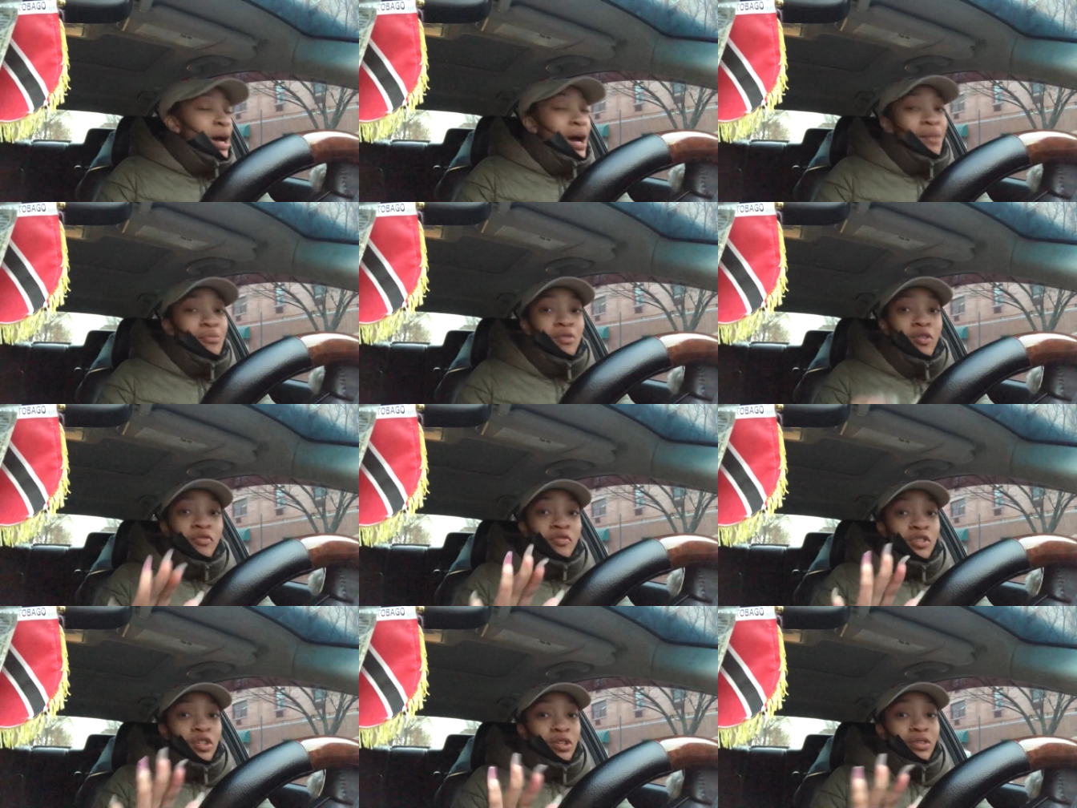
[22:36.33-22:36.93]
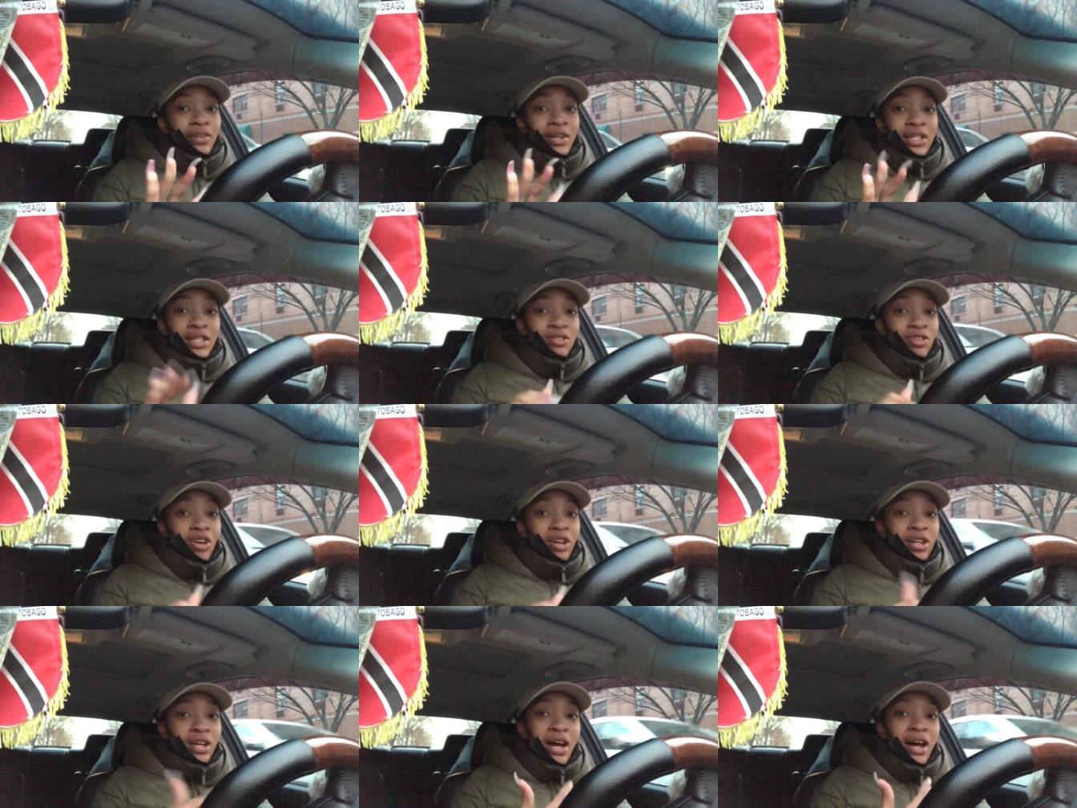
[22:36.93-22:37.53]
I'm off to a great
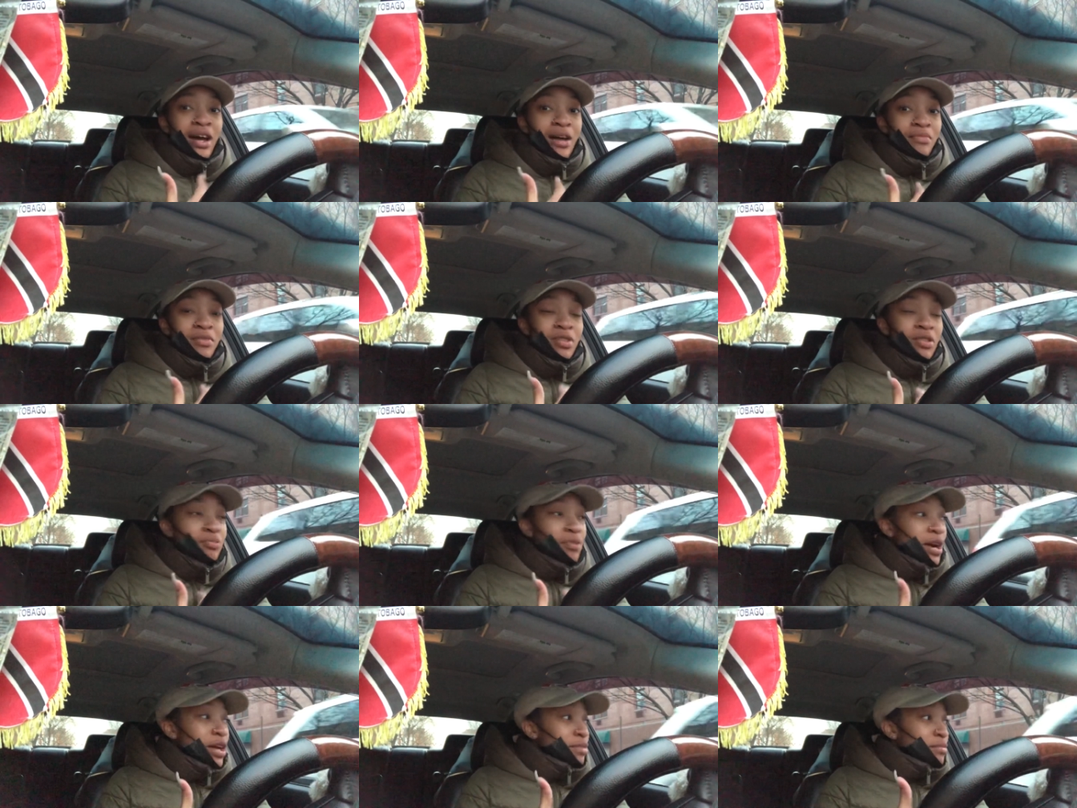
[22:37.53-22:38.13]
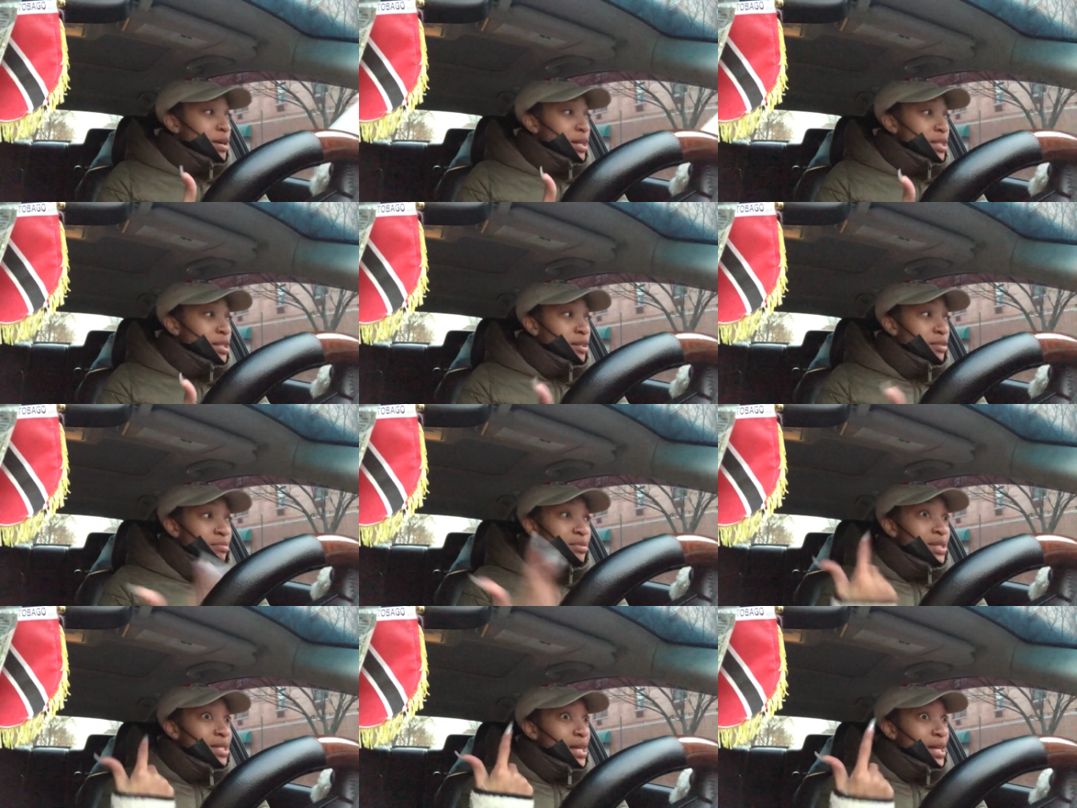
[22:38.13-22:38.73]
start, y'all. I'm so proud of
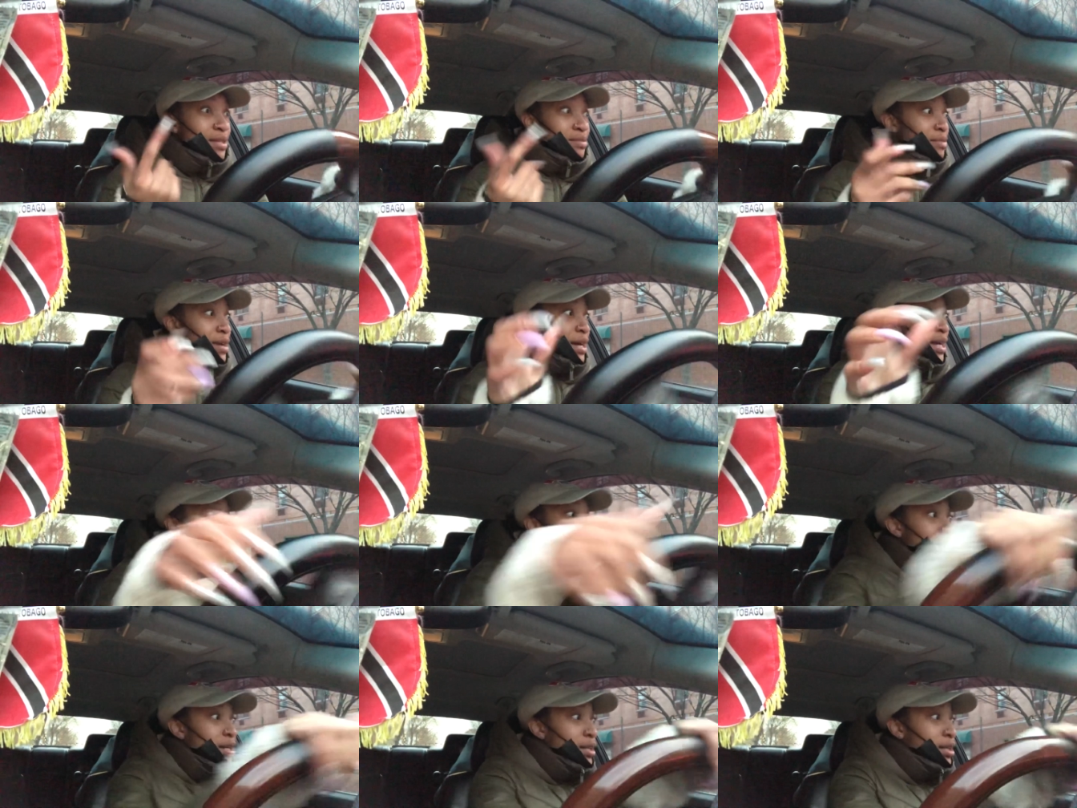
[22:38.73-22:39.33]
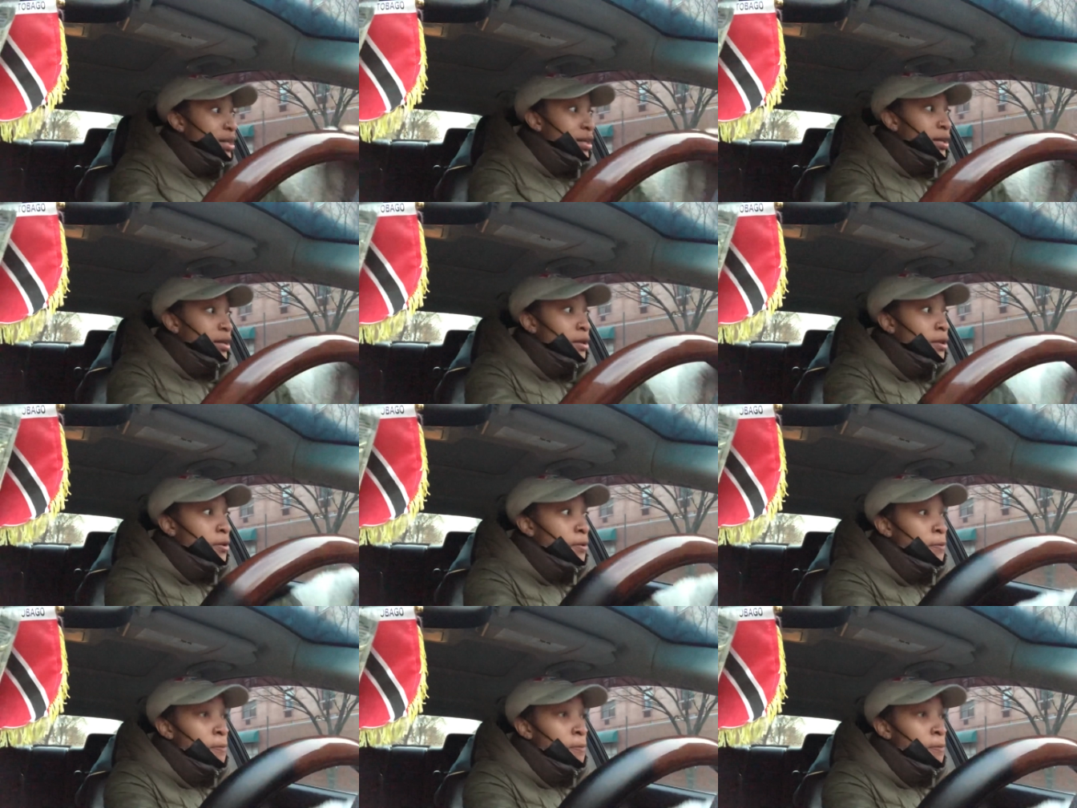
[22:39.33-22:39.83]
myself. Besides my hair, like,